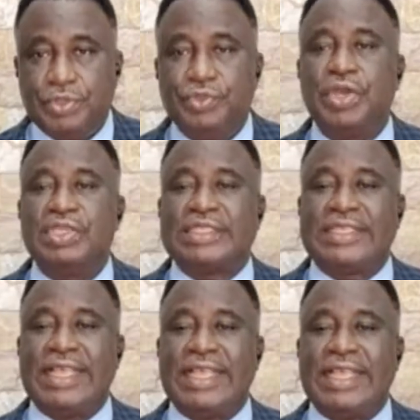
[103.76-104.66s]
You don't
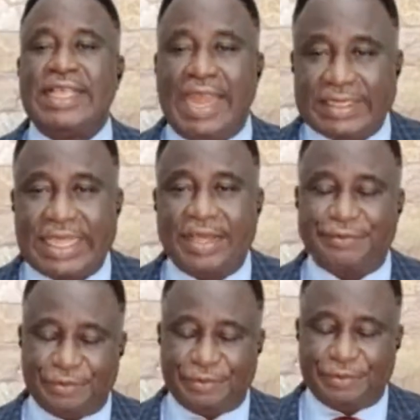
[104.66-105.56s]
select
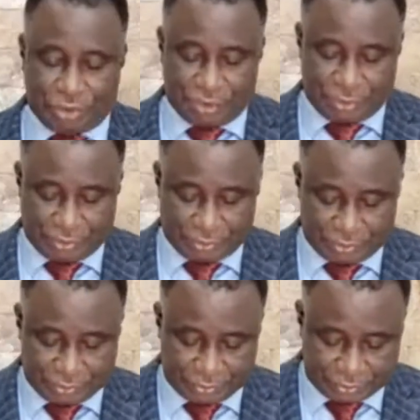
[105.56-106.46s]
a future.
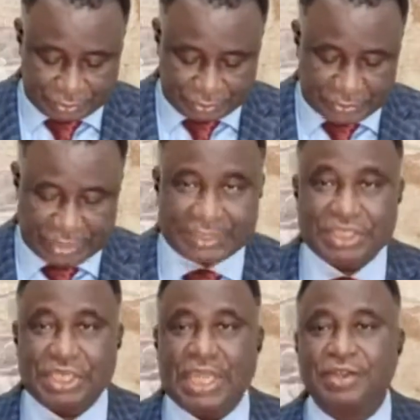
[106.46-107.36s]
As
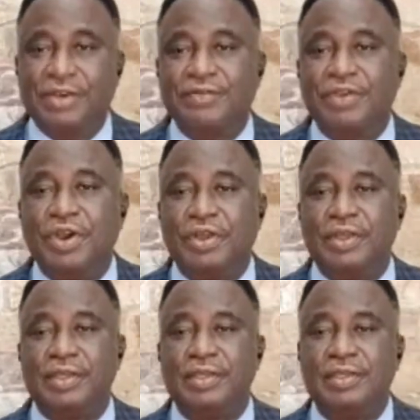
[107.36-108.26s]
a child of God,